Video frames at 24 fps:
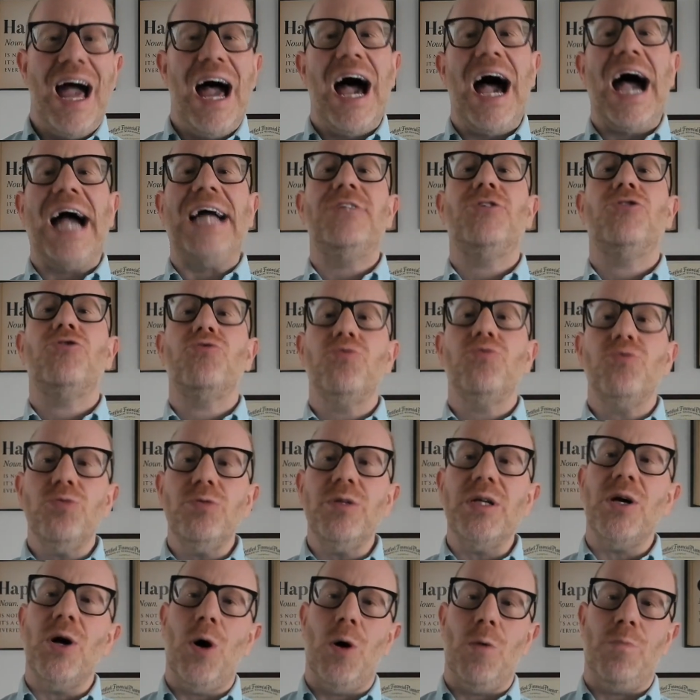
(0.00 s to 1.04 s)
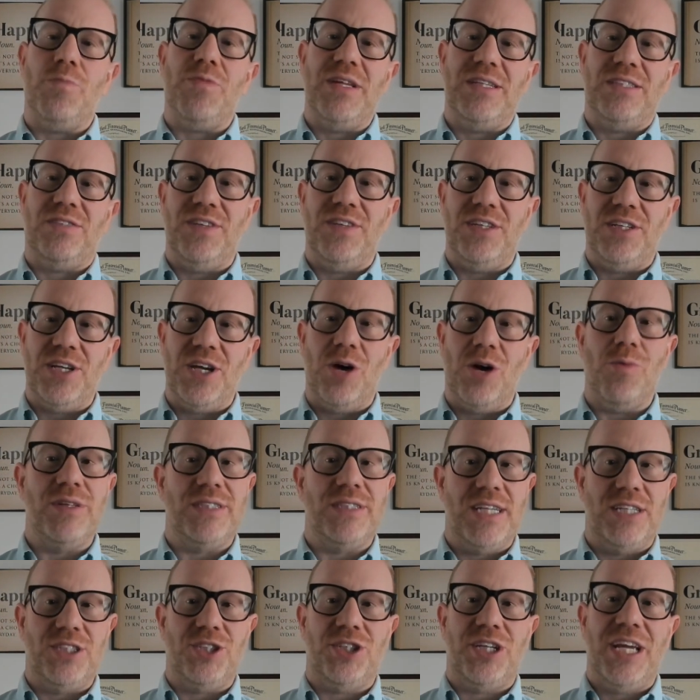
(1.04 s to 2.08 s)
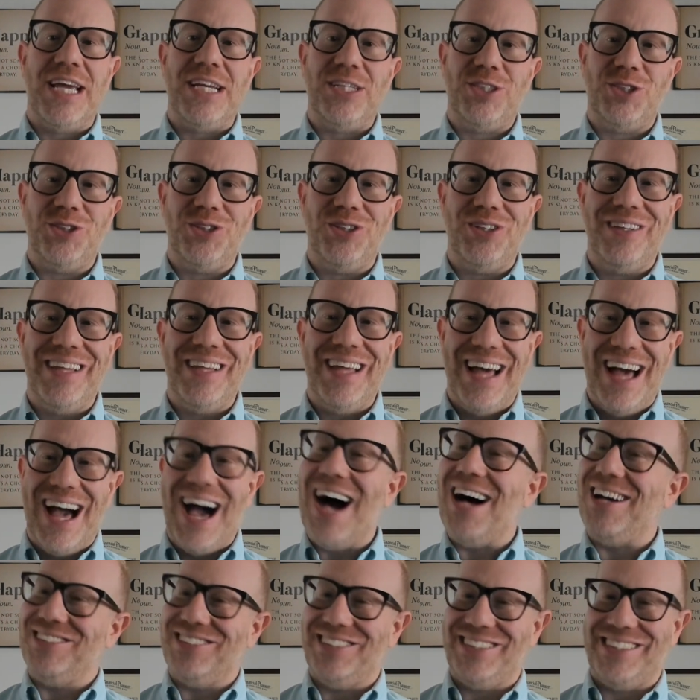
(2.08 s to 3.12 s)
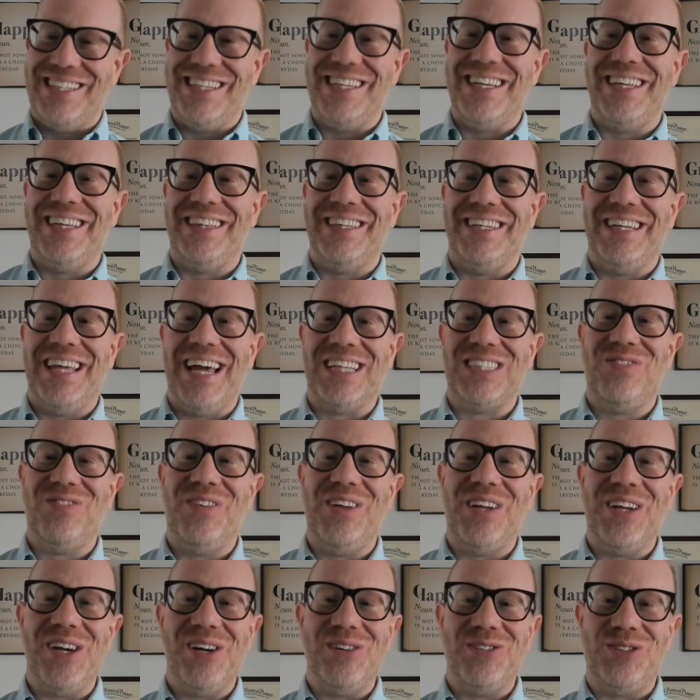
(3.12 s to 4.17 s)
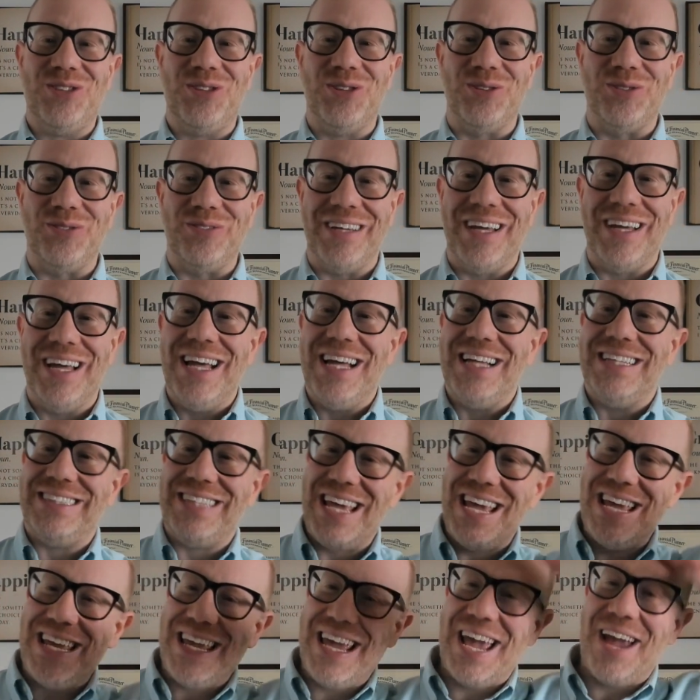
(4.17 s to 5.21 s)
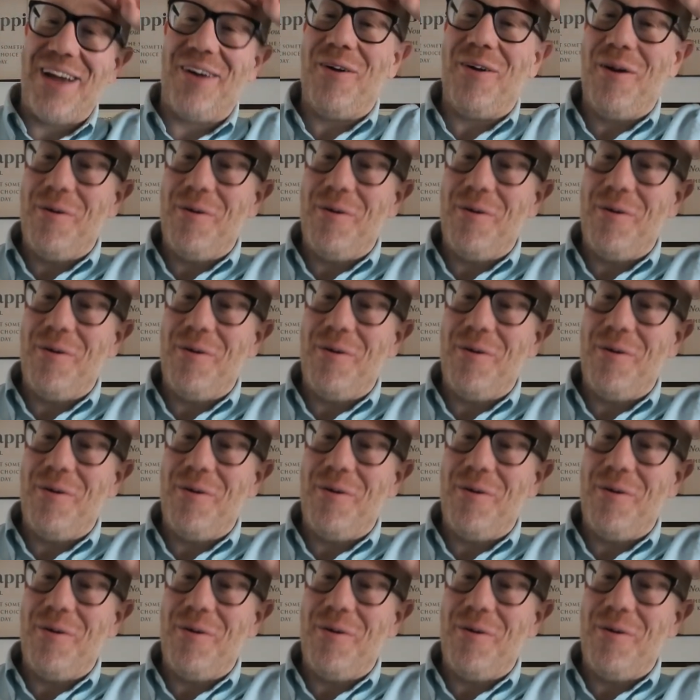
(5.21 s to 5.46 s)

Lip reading: I truly hope this video was educational. I'll see you in the next video soon. Take care.